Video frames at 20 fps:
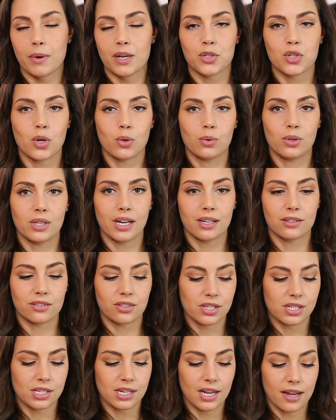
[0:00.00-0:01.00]
I totally
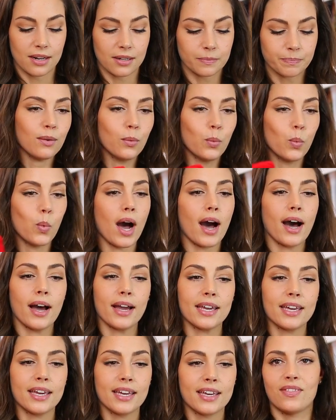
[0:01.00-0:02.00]
understand
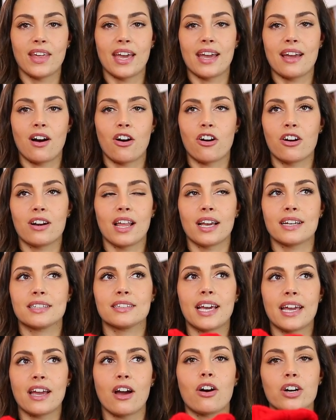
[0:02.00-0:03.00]
why they are like
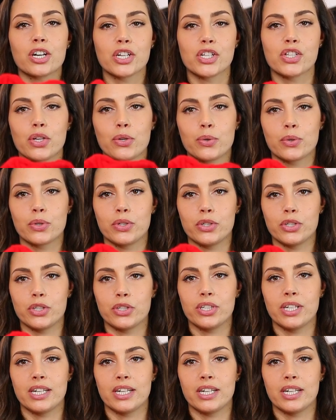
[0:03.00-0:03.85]
they are so good.